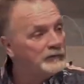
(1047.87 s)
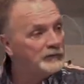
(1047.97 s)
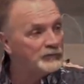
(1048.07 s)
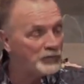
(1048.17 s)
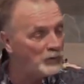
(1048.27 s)

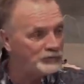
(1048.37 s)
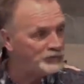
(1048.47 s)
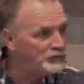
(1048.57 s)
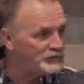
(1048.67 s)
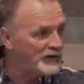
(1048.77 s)
There's always
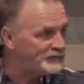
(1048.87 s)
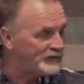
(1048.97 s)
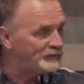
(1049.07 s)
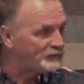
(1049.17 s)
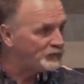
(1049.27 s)
two sides to
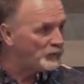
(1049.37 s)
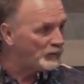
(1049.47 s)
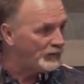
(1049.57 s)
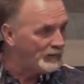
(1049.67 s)
every story.